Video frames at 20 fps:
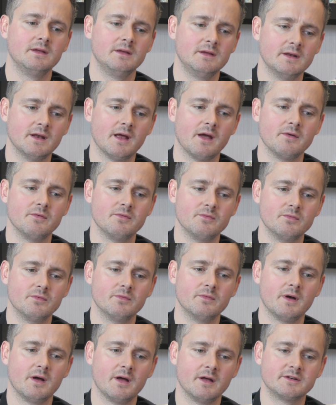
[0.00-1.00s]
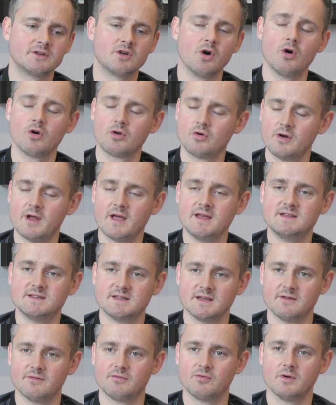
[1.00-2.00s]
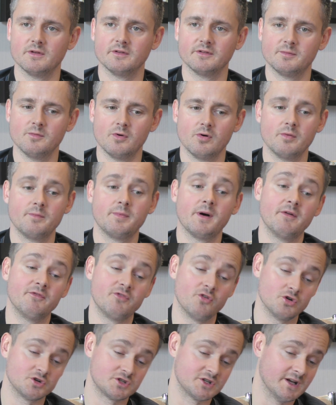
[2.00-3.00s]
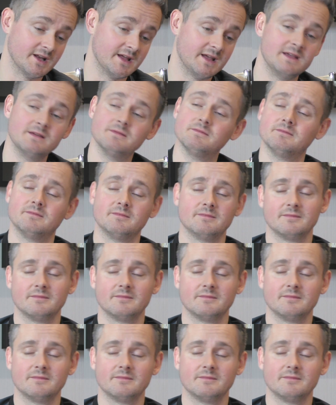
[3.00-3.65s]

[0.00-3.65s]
you know, had got creative once more. Right. But unfortunately,